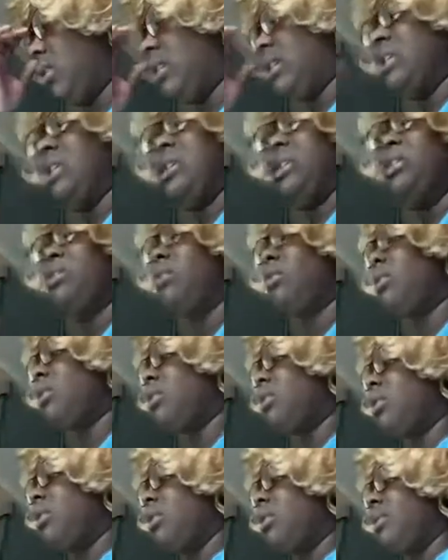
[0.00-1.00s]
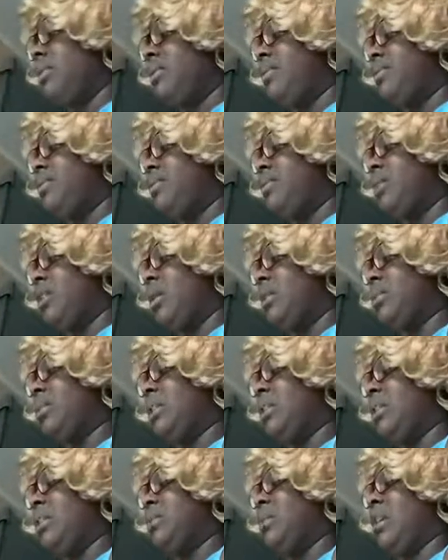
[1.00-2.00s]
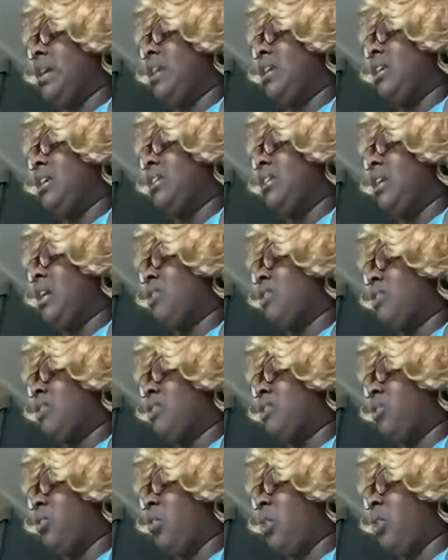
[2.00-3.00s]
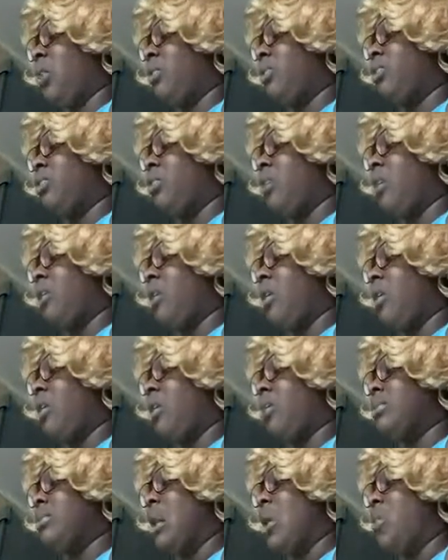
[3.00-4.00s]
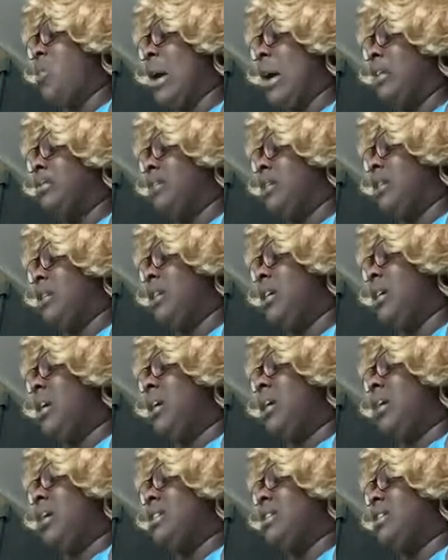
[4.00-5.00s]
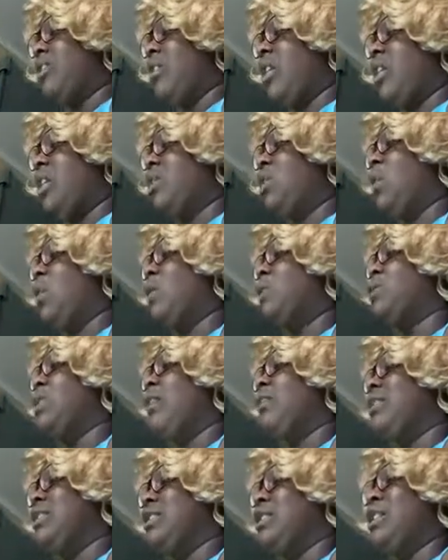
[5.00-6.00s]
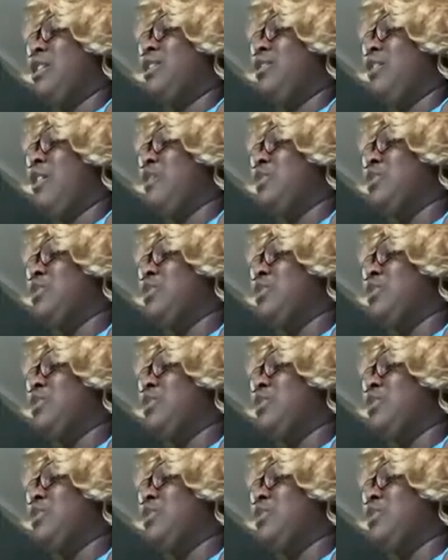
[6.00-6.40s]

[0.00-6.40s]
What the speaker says: is it? Completely panicked, I rushed forward, throwing my arms out wildly, as if I could hold off the terror that was